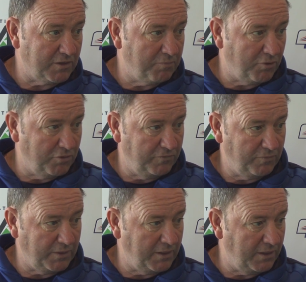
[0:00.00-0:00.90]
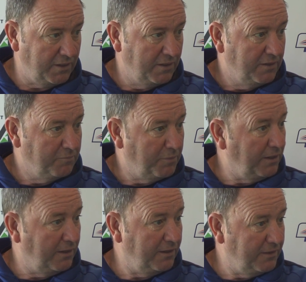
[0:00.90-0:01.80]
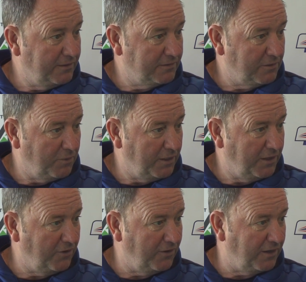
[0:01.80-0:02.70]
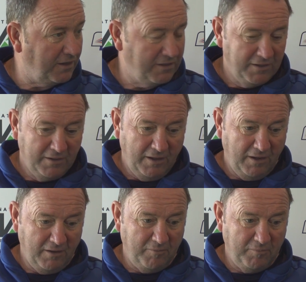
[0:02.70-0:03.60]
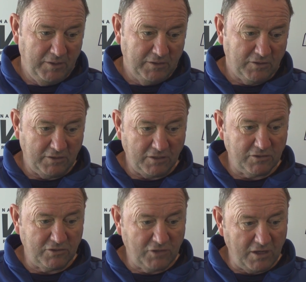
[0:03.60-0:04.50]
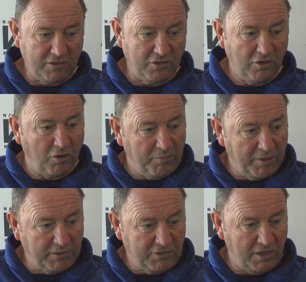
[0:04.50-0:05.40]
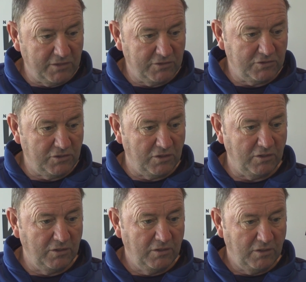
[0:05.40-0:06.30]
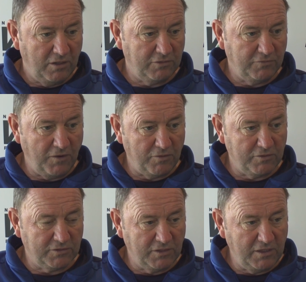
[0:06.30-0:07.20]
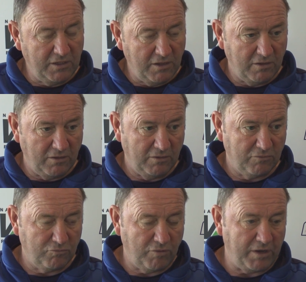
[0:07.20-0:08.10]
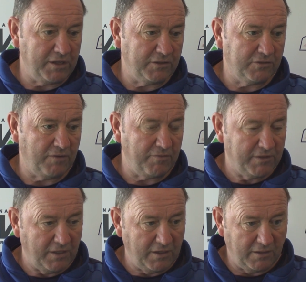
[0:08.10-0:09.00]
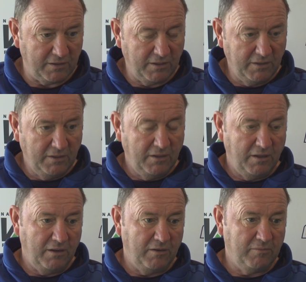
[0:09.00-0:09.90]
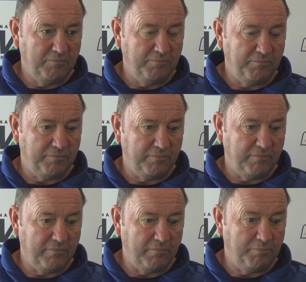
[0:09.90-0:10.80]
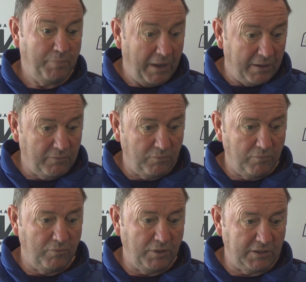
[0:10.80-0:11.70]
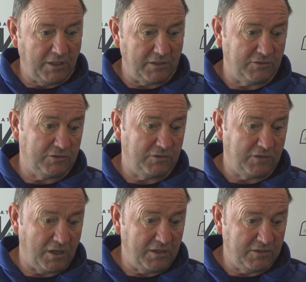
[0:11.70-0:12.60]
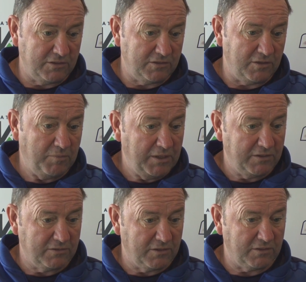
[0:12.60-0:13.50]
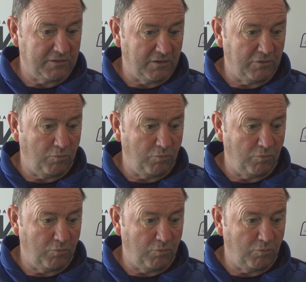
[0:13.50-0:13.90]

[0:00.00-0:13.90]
as they proved when they beat Leeds a week earlier. So it doesn't change a lot, but it changes you as far as the run-ins of everything. And but what it does change is it means that